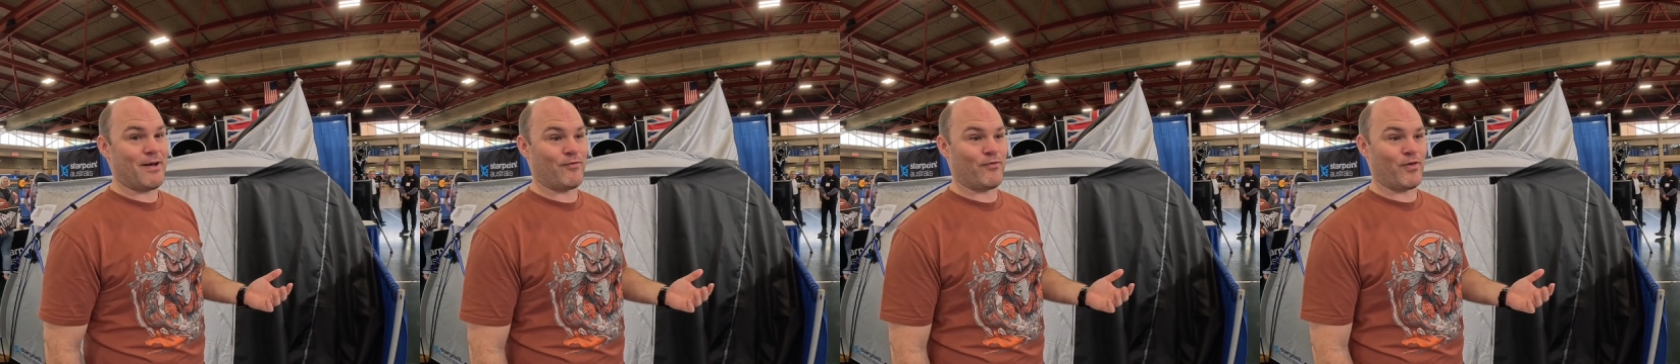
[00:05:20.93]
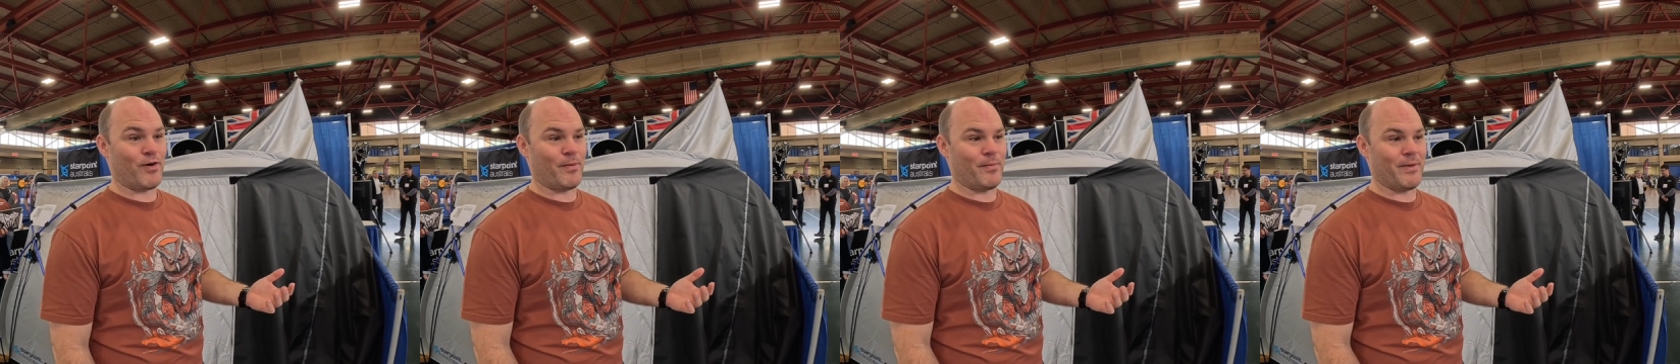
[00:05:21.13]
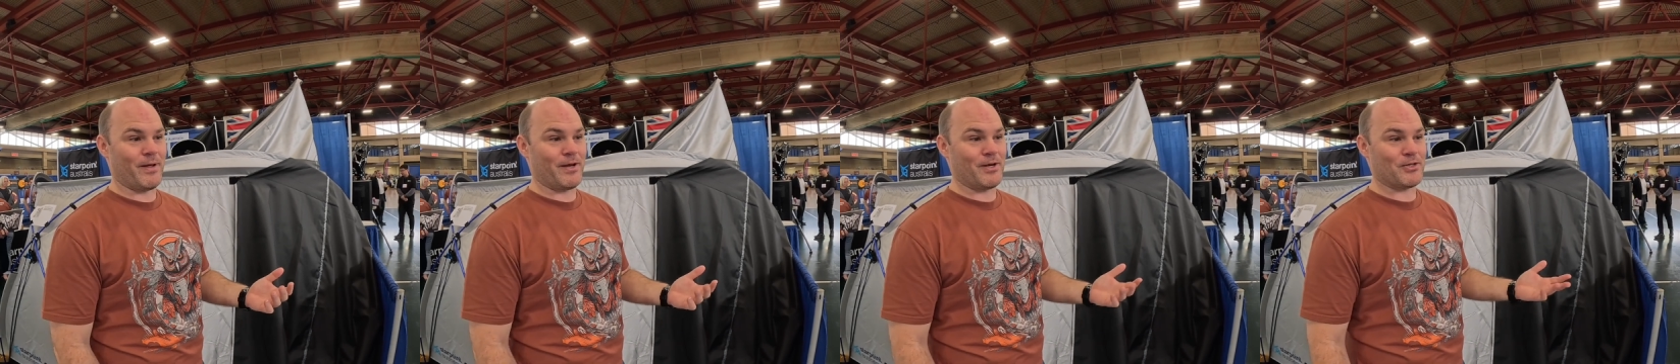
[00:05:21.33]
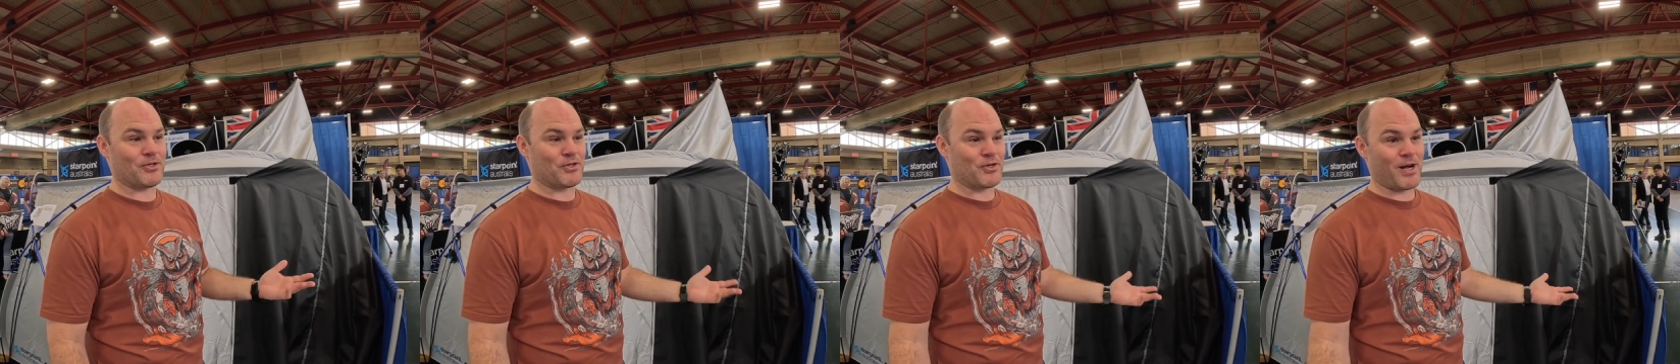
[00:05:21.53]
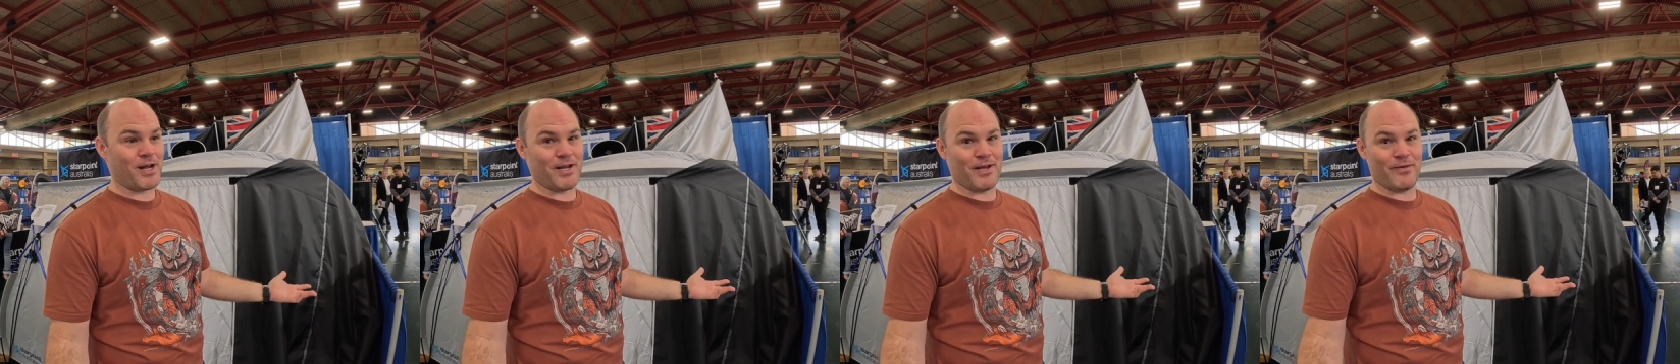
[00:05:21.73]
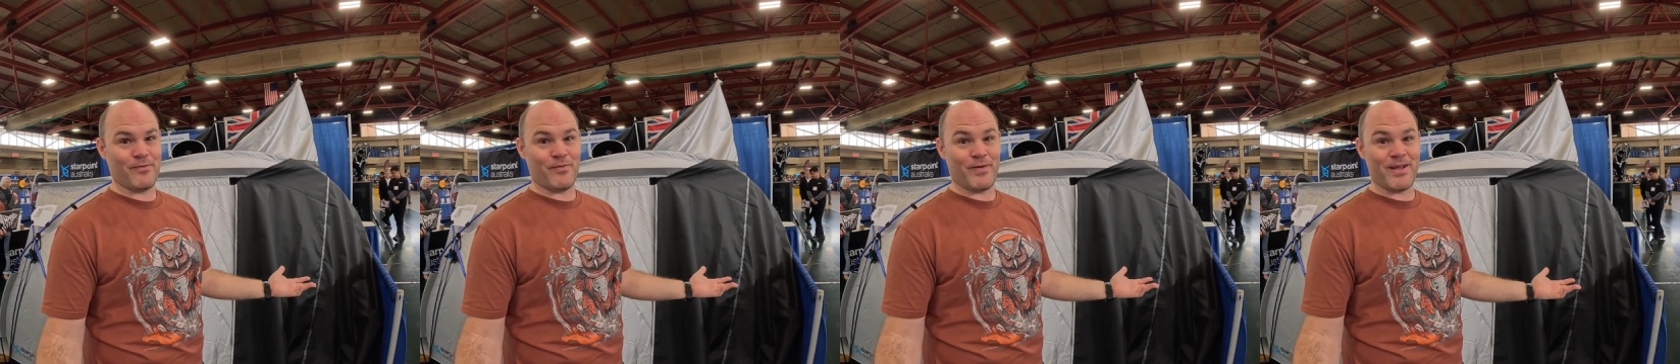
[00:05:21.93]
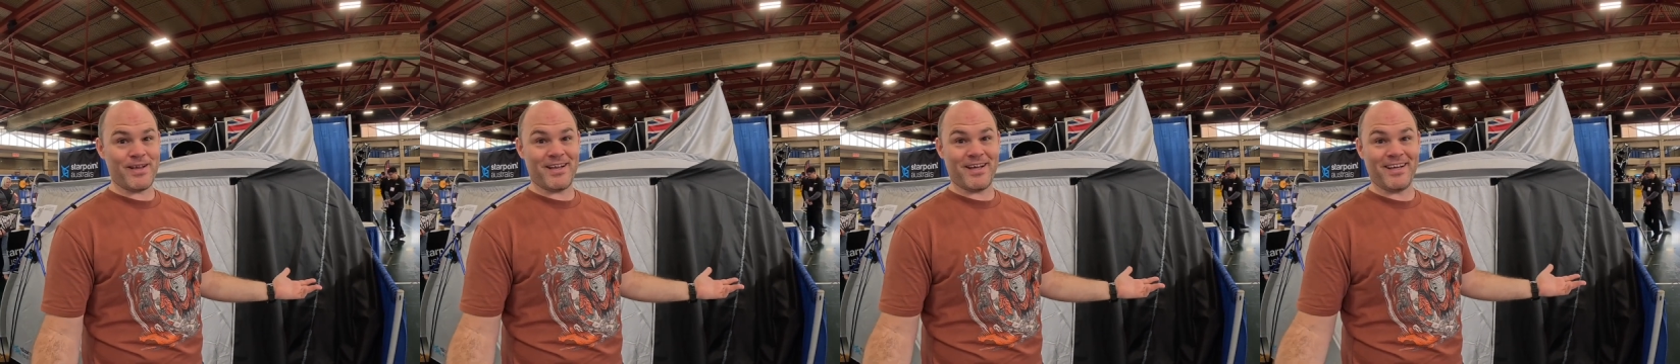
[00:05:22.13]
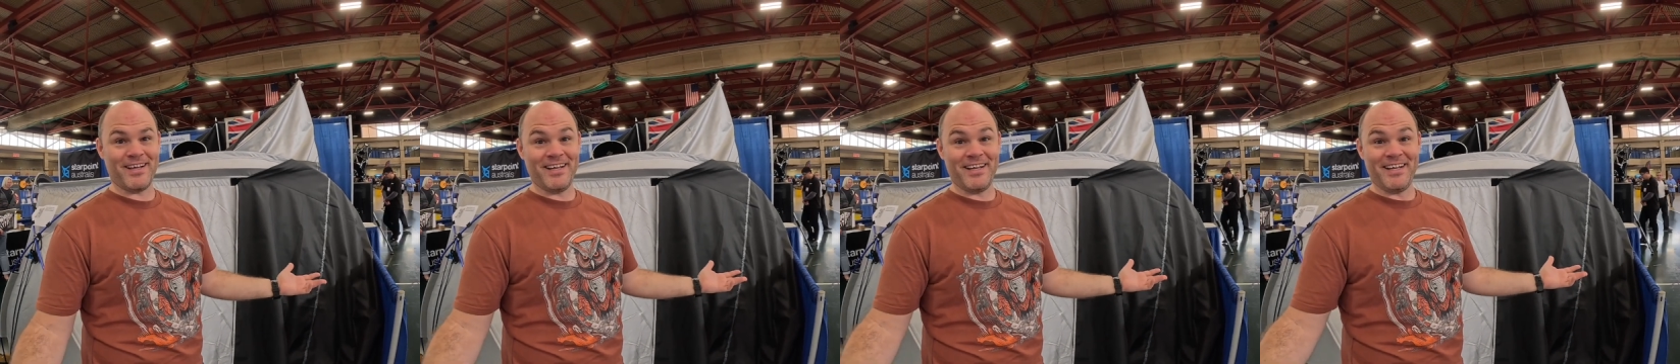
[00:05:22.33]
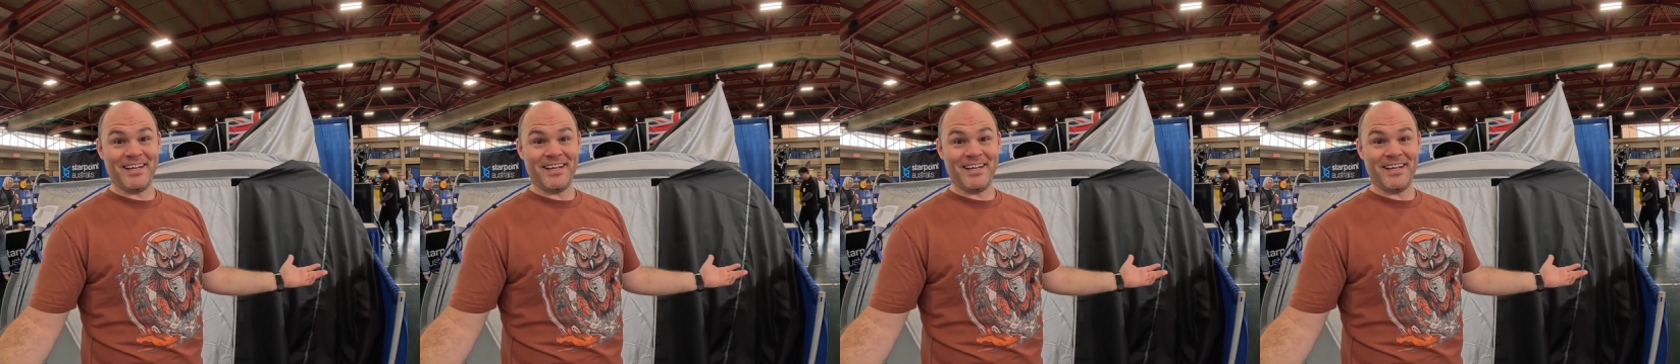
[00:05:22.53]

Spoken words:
from an Australian vendor